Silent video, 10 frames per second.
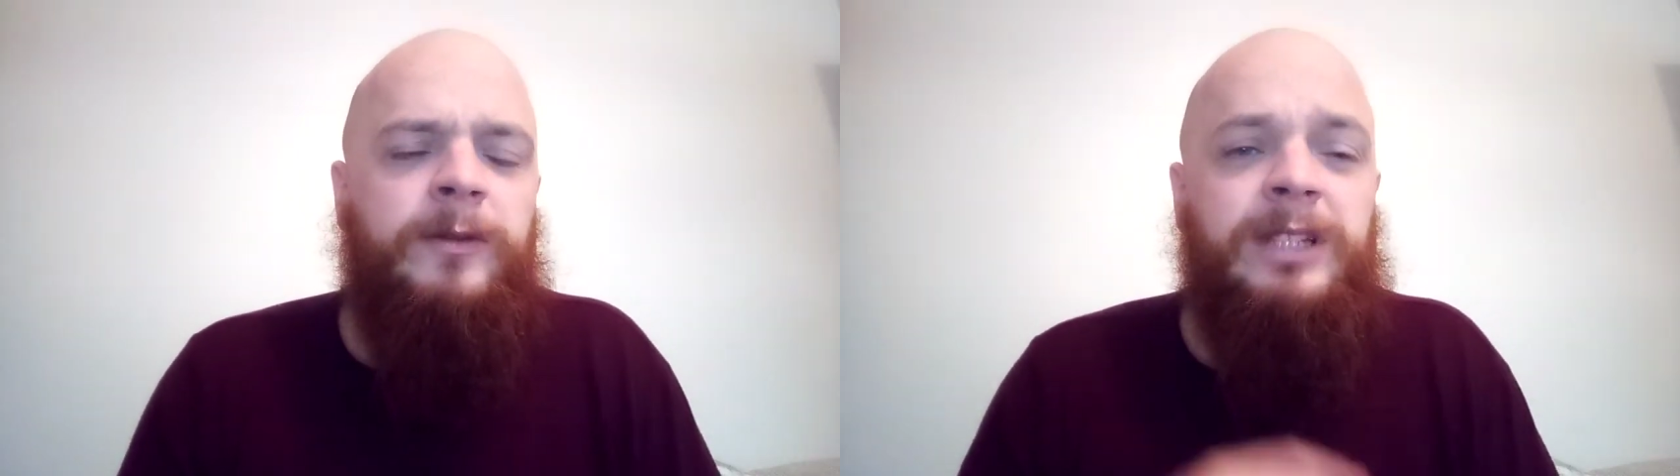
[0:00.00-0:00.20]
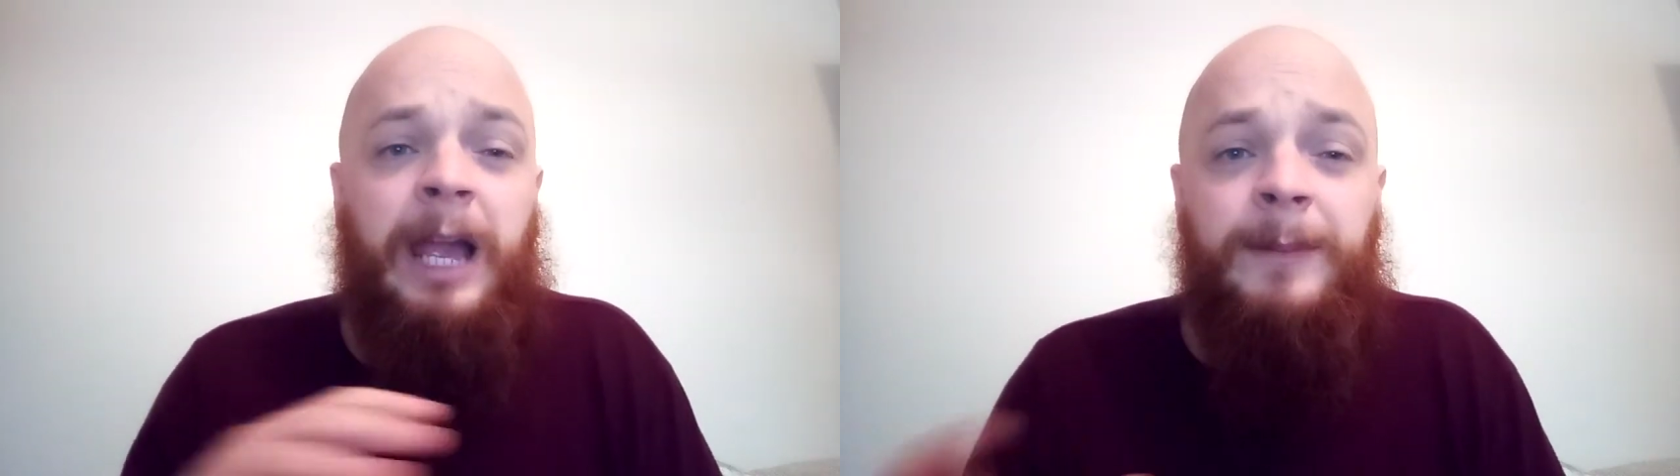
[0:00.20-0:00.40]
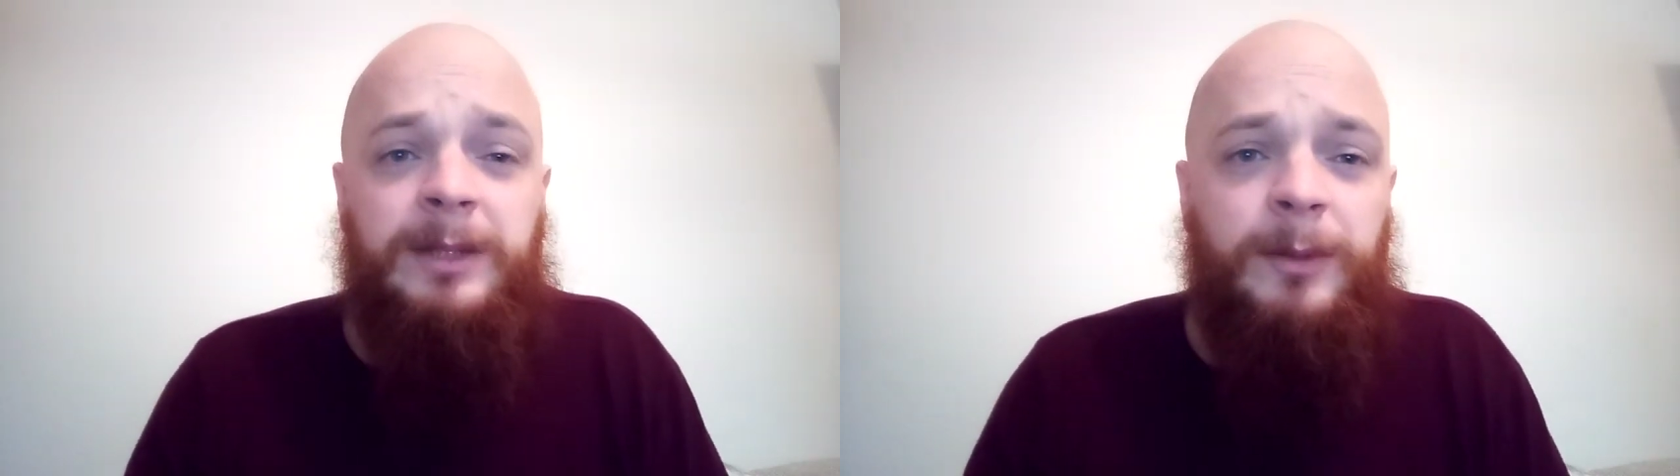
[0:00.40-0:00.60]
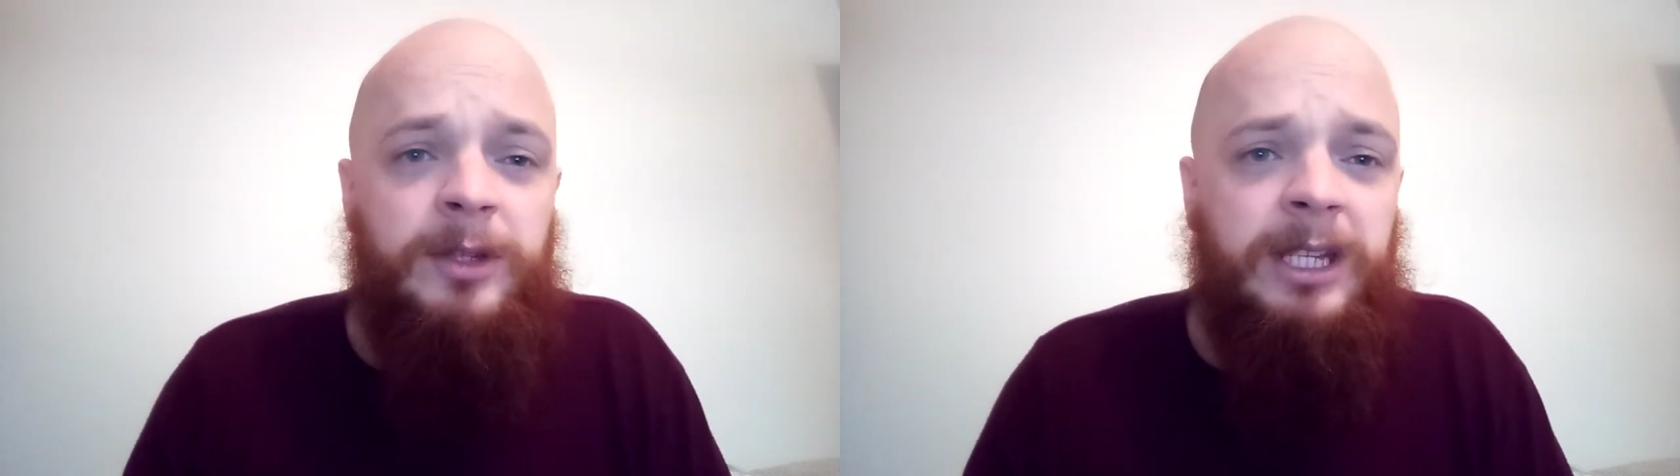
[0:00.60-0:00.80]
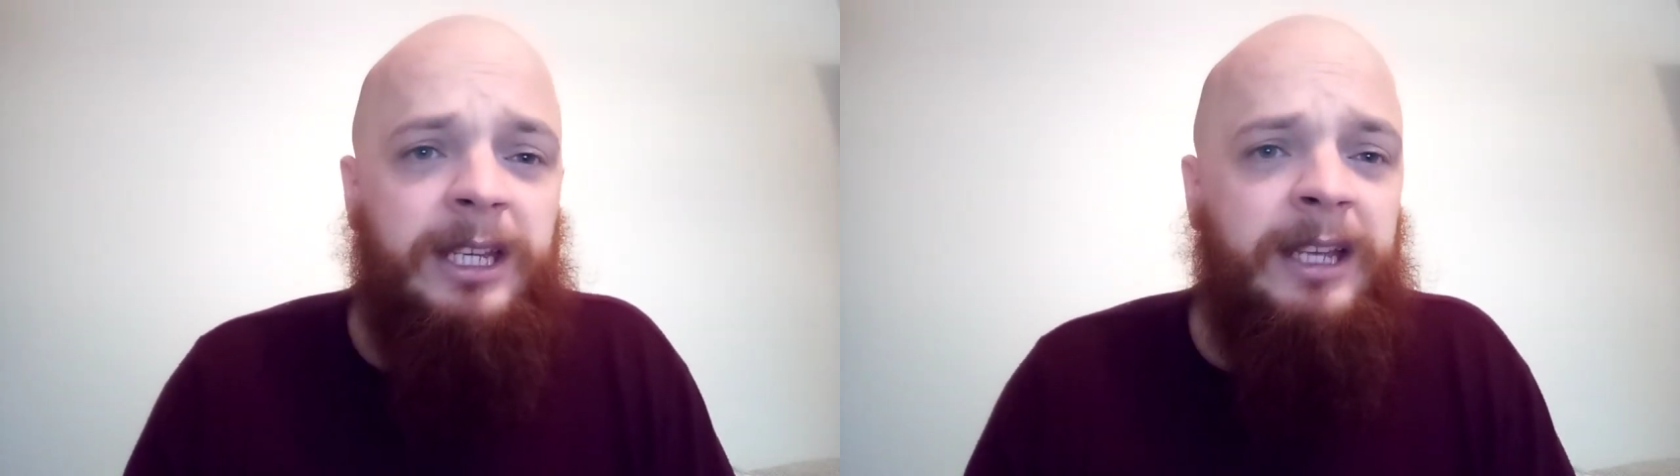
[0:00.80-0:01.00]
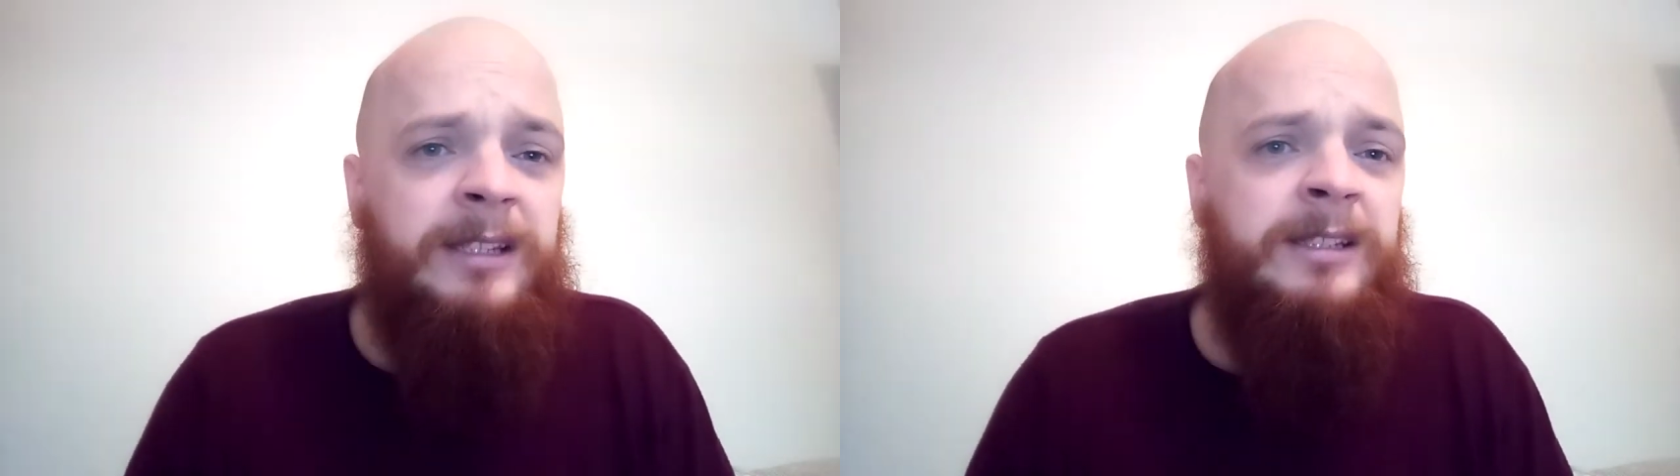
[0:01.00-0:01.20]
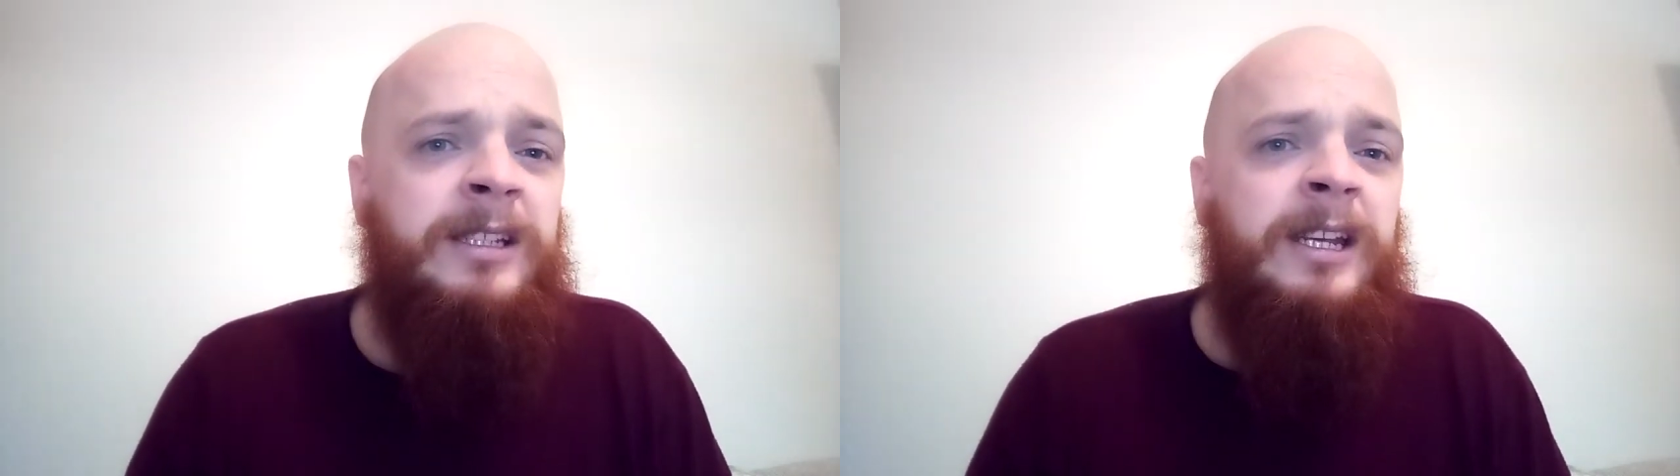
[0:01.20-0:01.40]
Sammy's music hits.